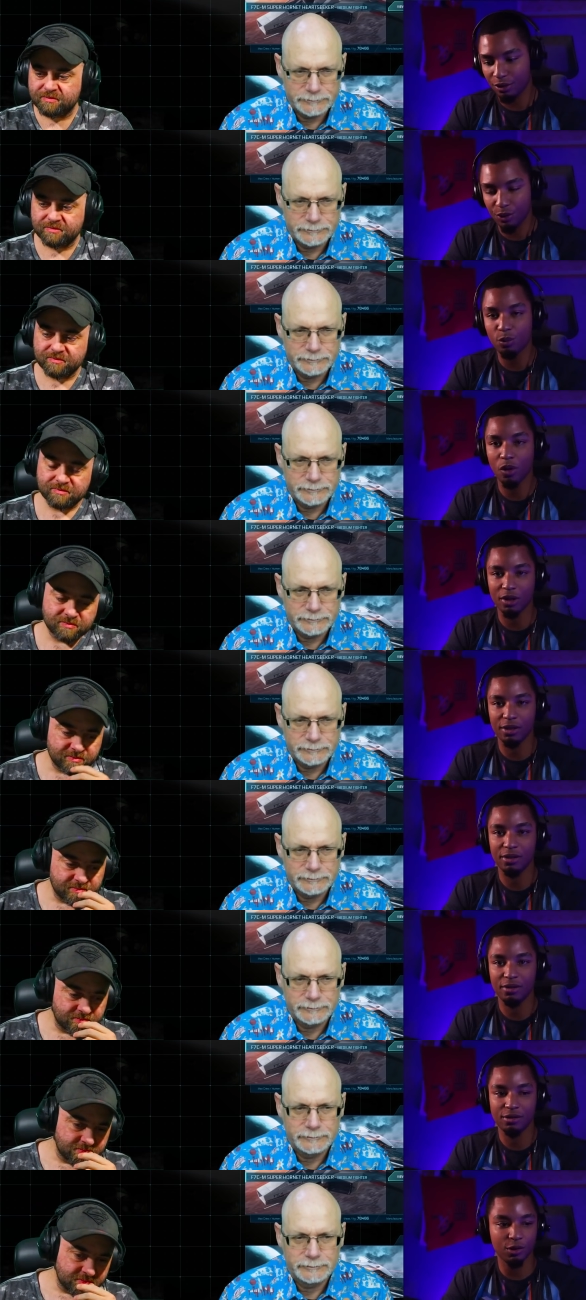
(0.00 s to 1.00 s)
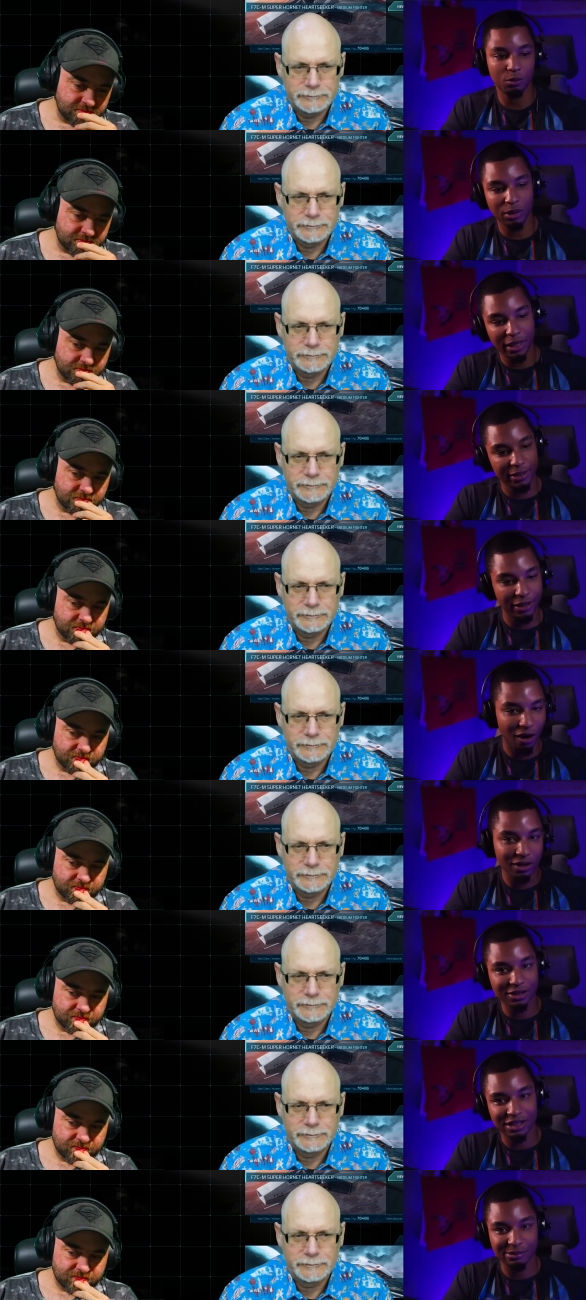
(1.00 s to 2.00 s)
Speaker 1: you wanted. Don't buy the
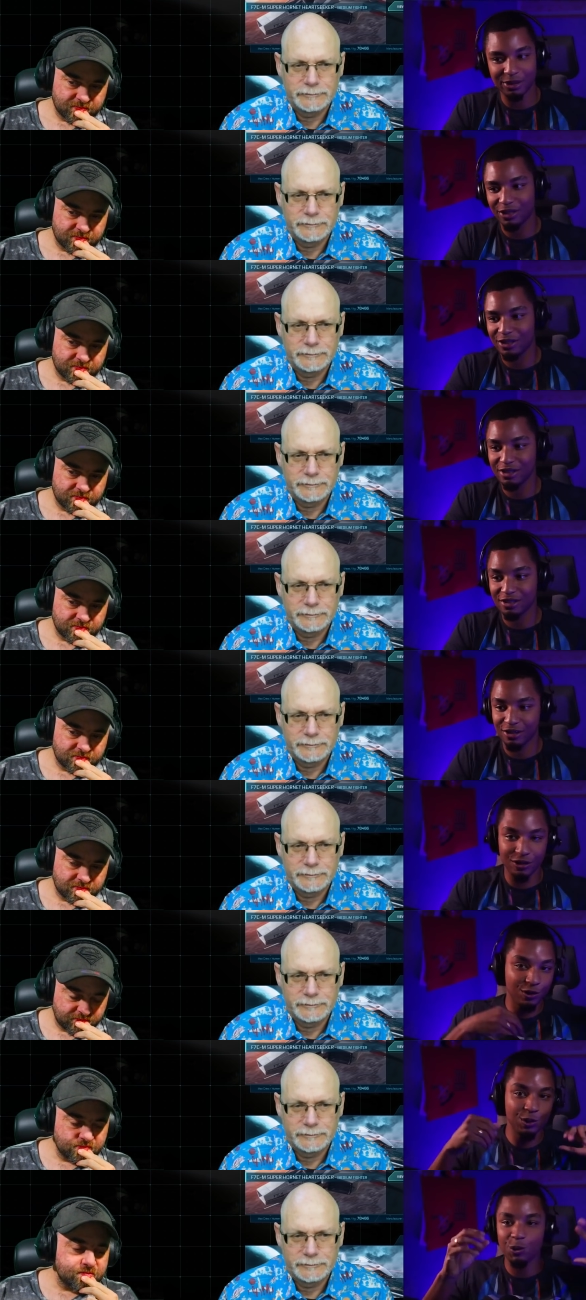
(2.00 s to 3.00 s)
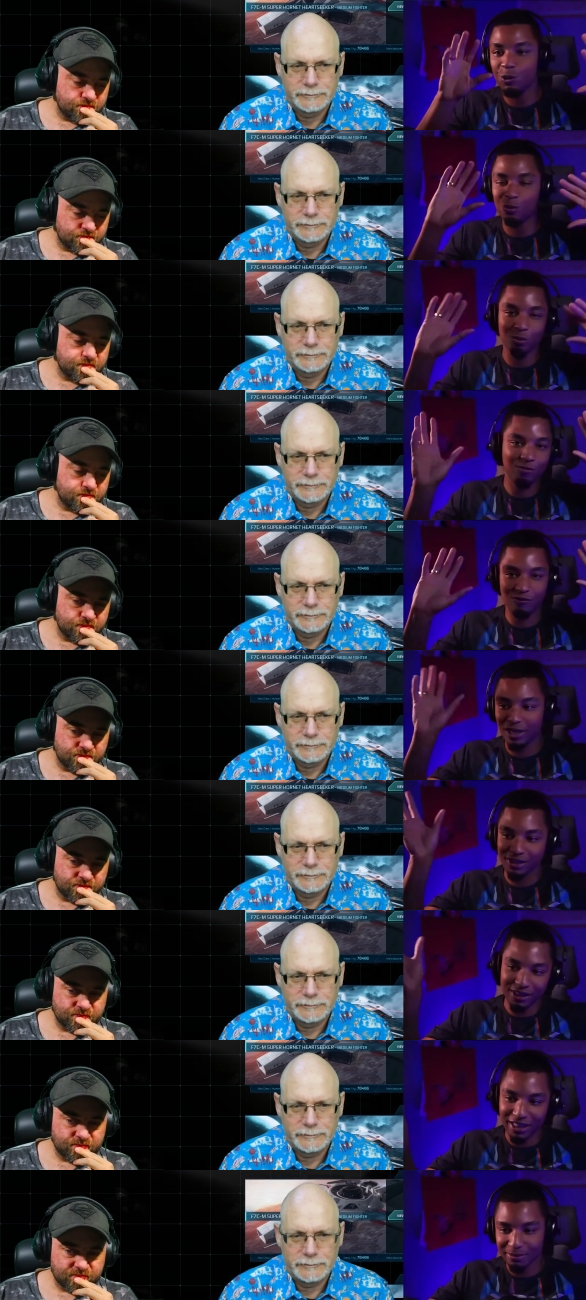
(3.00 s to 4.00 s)
Odyssey because it's the new fancy